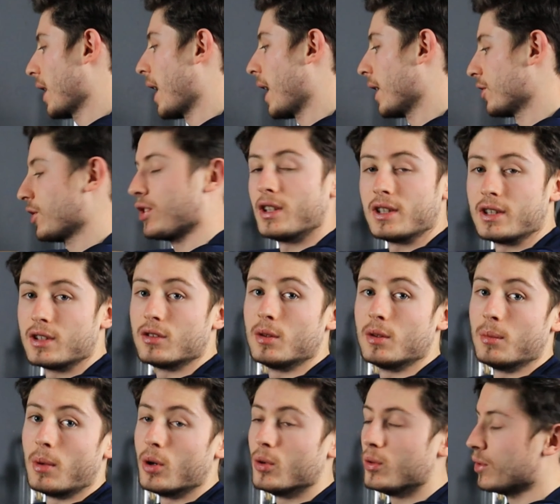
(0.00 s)
actually the
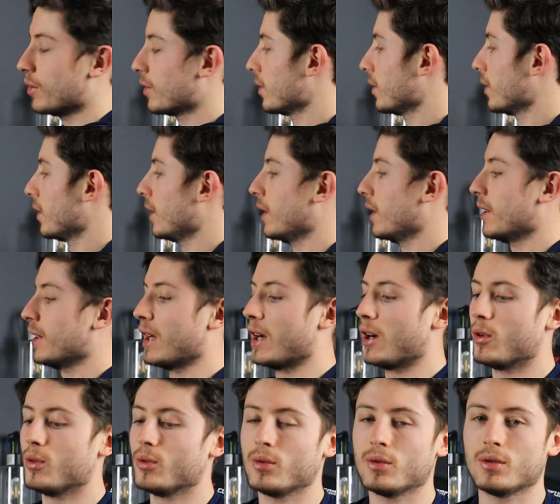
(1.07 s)
remote
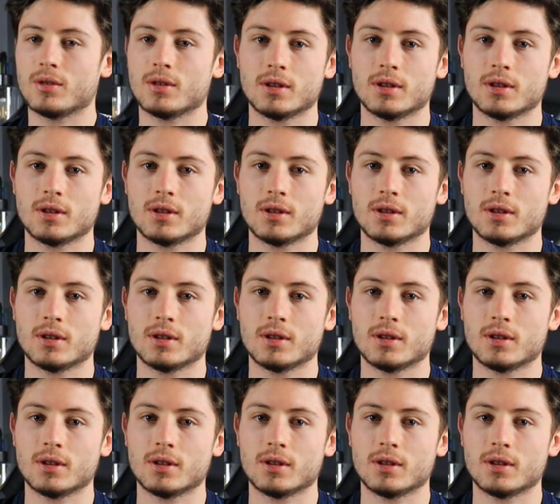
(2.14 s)
now